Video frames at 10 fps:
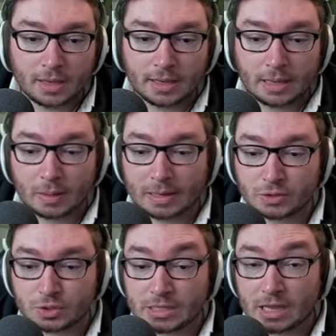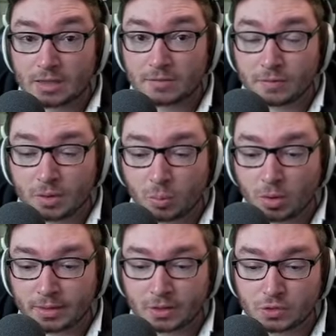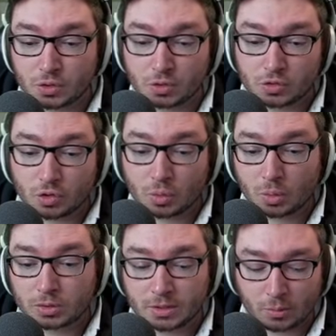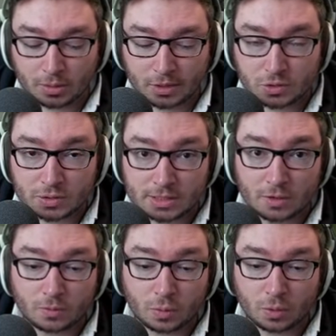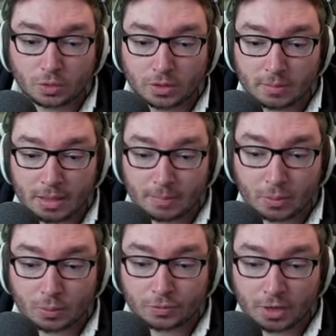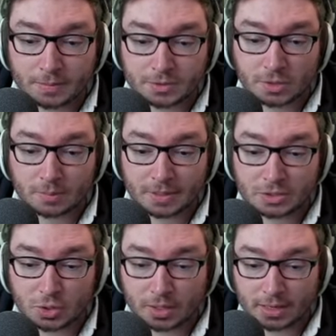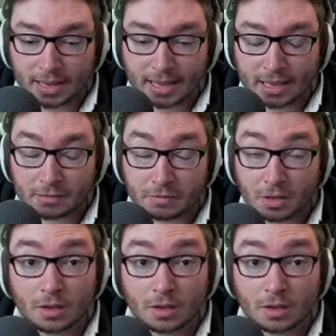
It allows you to have one extra control ward and one extra stealth ward on the map at all times, so that means you can have